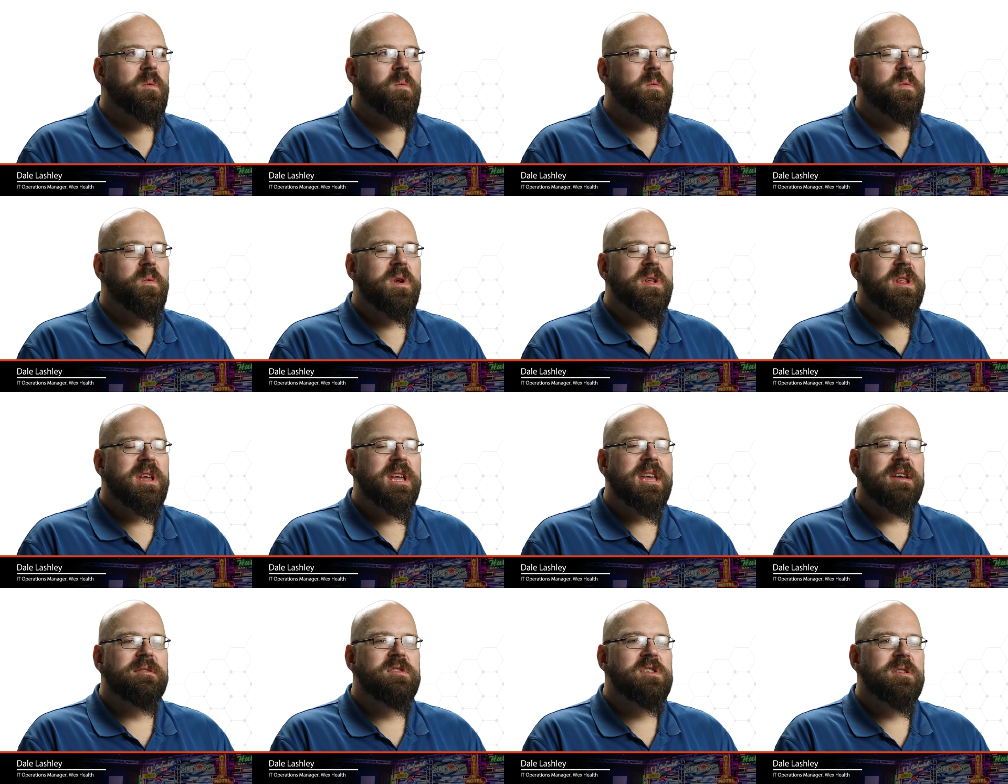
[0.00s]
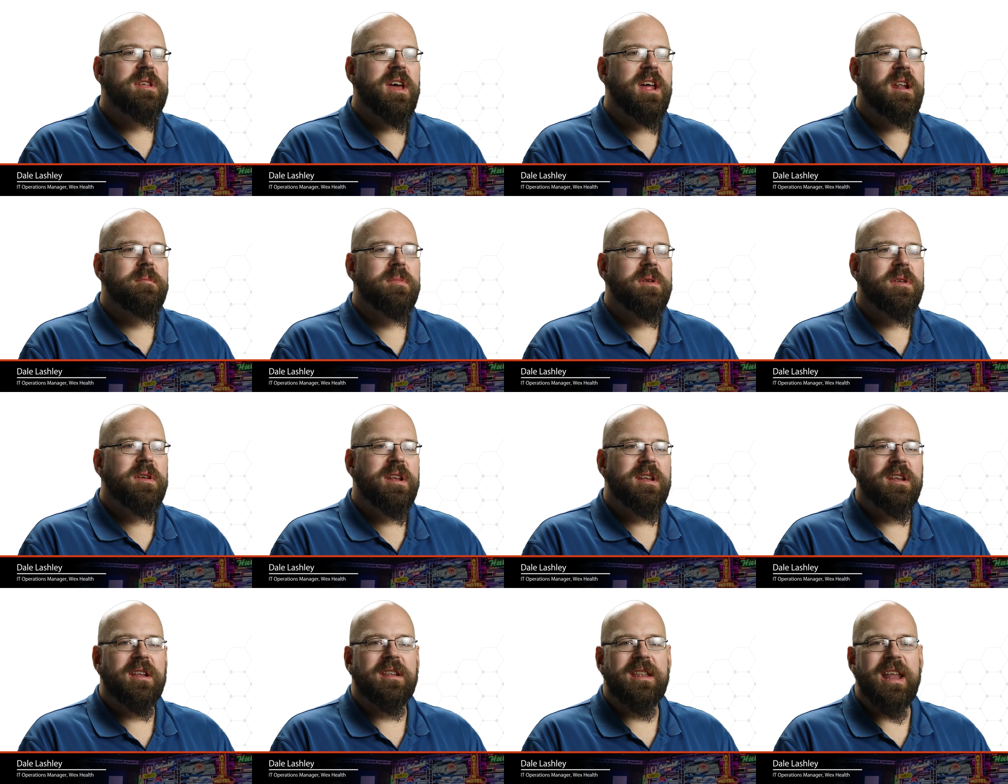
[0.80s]
really gives you that
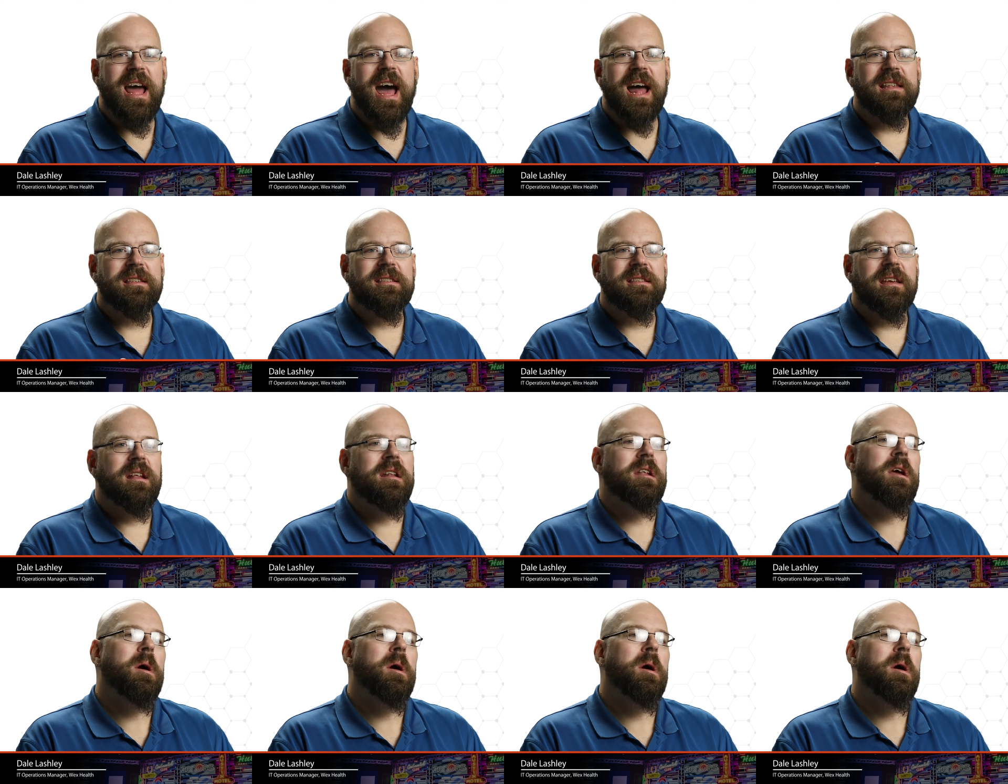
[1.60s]
ability to not say